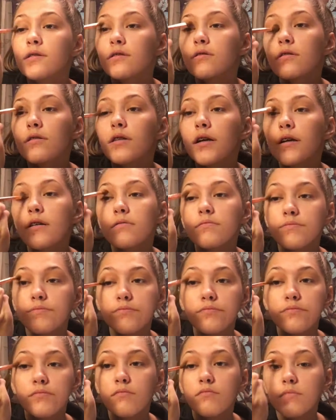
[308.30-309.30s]
So like
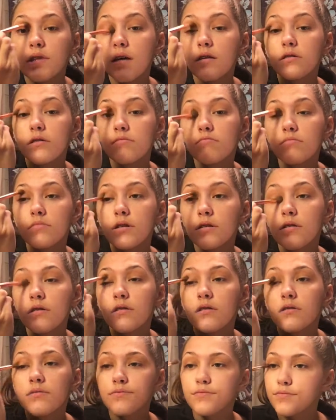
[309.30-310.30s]
this.
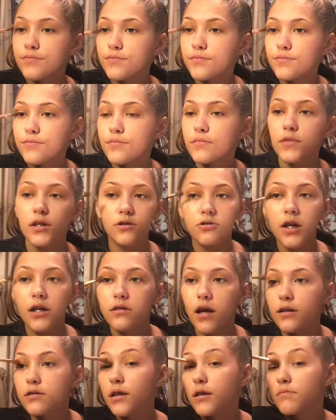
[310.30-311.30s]
It just
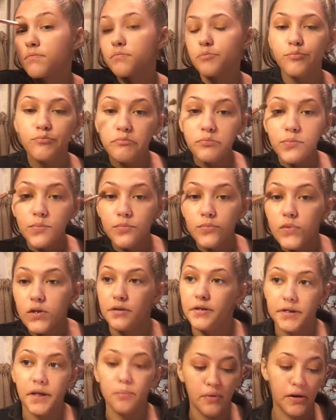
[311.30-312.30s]
kind of adds like a
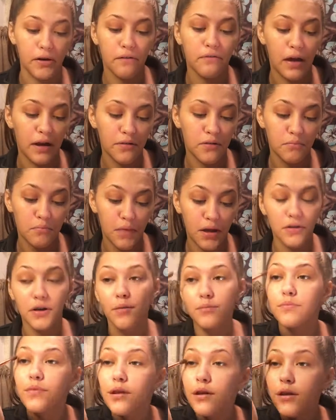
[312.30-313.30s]
deepening effect. I don't
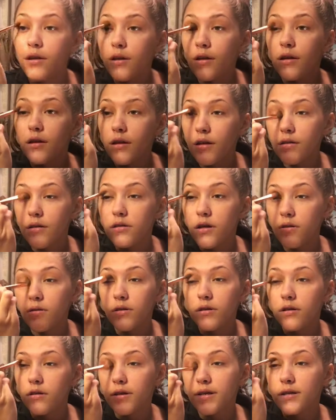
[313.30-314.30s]
know. And just go in
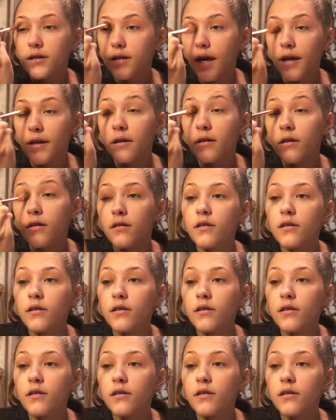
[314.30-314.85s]
the crease again.